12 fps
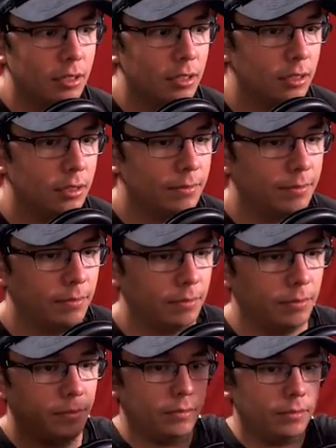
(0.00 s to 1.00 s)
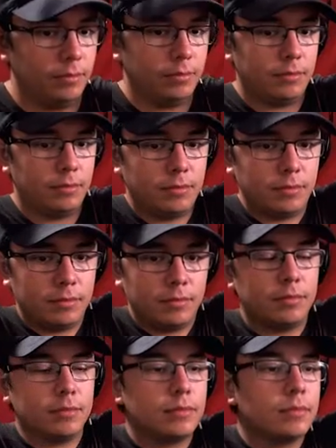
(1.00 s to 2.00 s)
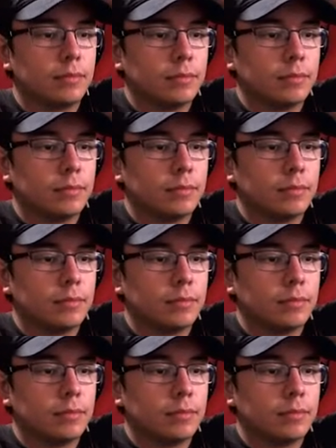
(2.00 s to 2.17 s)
[no speech]